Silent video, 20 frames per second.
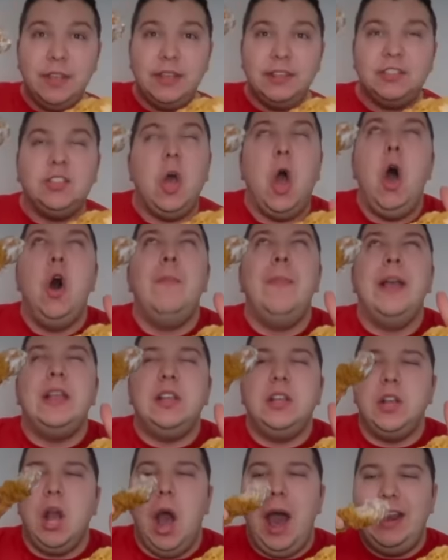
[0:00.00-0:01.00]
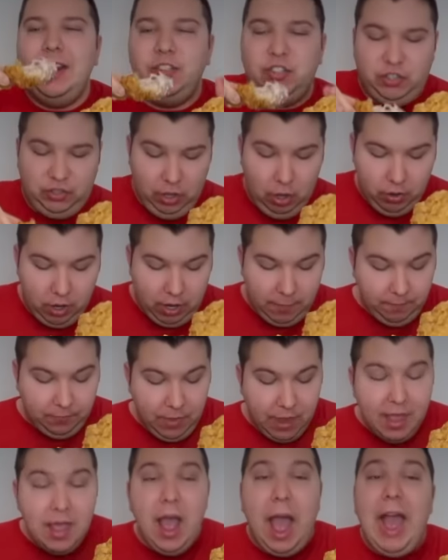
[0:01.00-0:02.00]
mukbang diet consists of
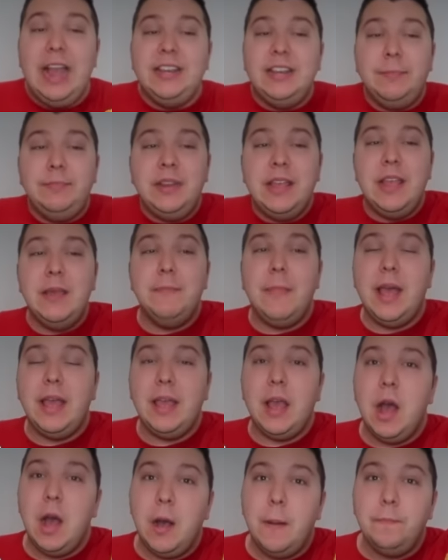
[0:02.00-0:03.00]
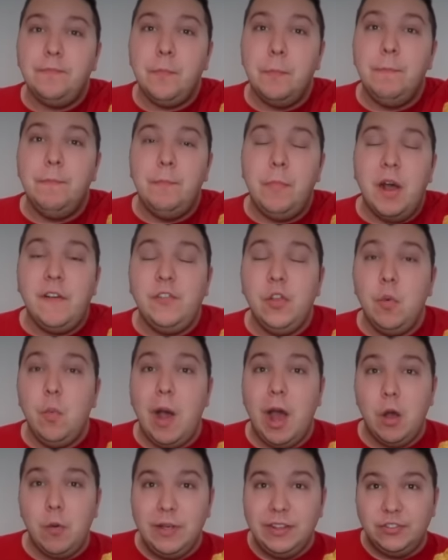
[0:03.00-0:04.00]
massive quantities of foods that have been
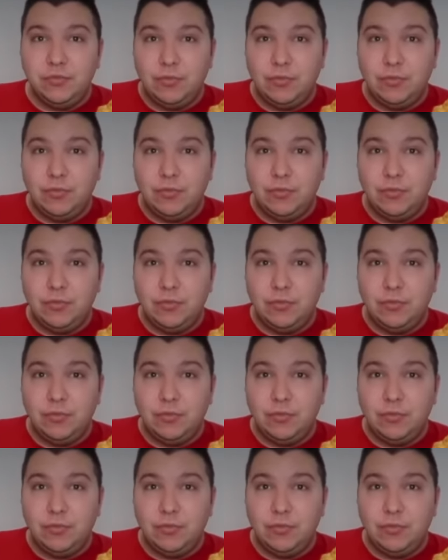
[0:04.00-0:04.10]
shown